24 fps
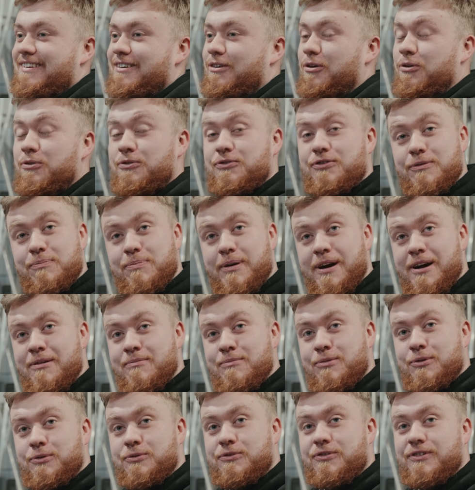
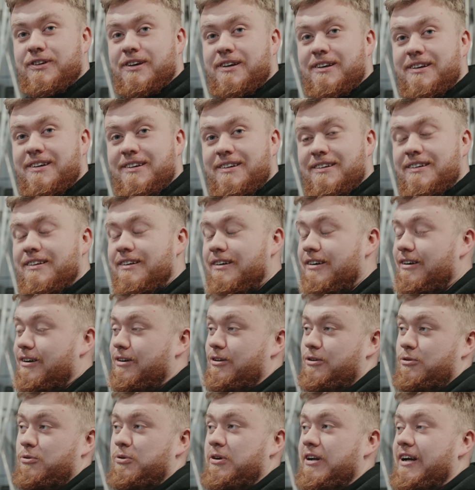£100 budget?
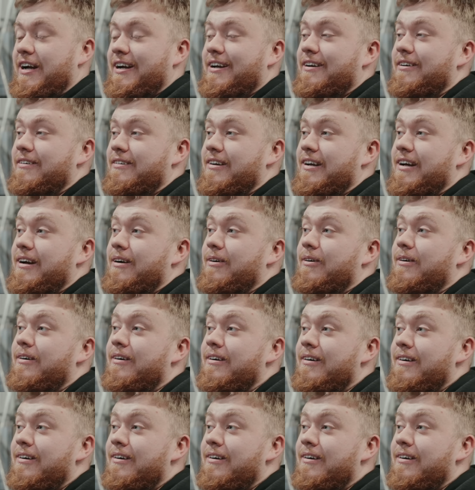Oh no, we're knackered now.